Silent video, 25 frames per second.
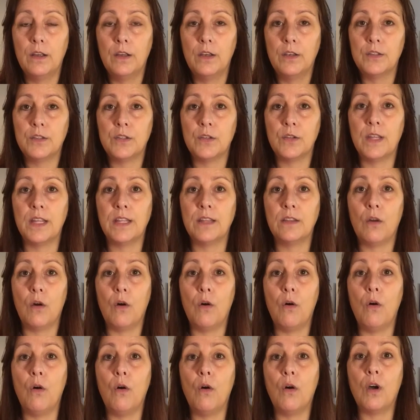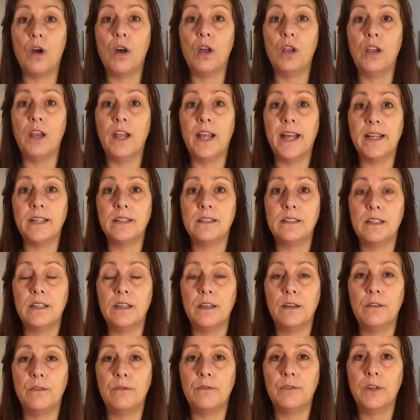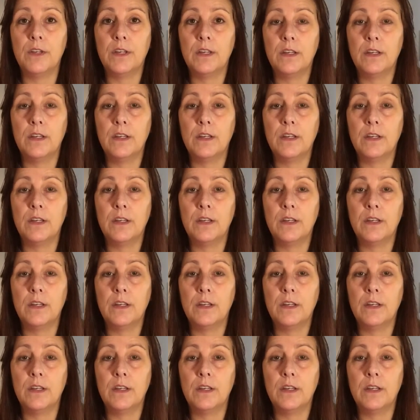so that the whole collective